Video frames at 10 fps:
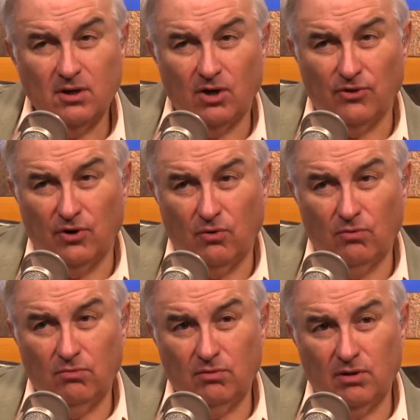Although,
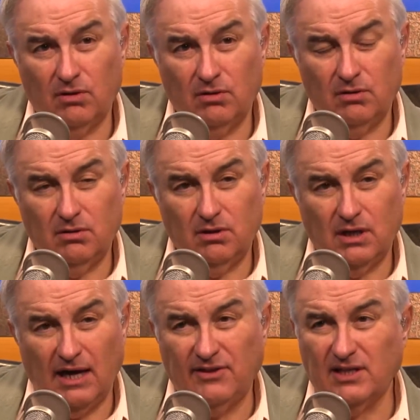chat app,
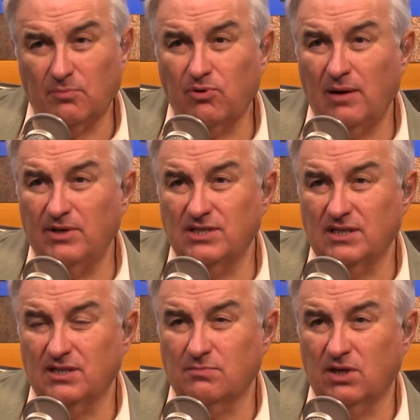I think the premise is